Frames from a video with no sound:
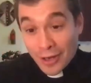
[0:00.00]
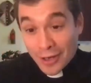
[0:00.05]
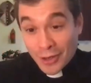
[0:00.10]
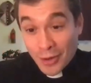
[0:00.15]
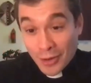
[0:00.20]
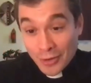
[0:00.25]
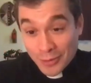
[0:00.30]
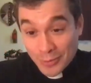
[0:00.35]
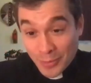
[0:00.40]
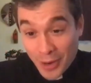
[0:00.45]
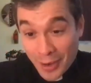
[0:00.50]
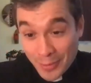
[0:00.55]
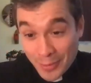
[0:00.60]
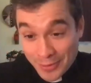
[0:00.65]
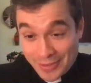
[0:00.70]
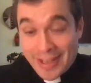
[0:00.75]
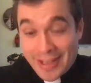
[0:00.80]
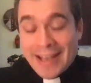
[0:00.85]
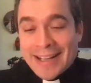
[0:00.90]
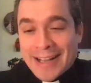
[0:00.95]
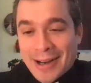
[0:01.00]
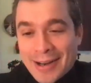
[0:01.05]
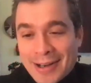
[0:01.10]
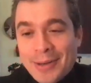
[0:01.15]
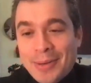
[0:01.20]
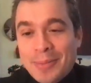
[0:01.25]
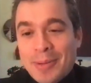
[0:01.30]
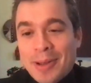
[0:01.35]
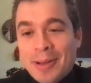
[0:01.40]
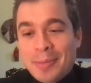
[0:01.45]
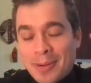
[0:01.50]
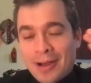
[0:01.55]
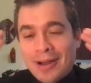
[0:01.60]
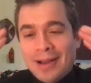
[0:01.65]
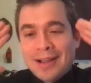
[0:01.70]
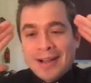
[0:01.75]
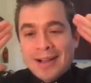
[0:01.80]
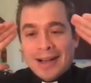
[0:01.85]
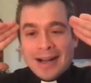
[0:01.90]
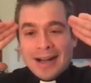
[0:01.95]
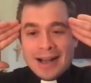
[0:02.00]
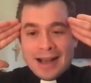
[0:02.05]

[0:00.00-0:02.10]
lost what I was saying there a little bit. But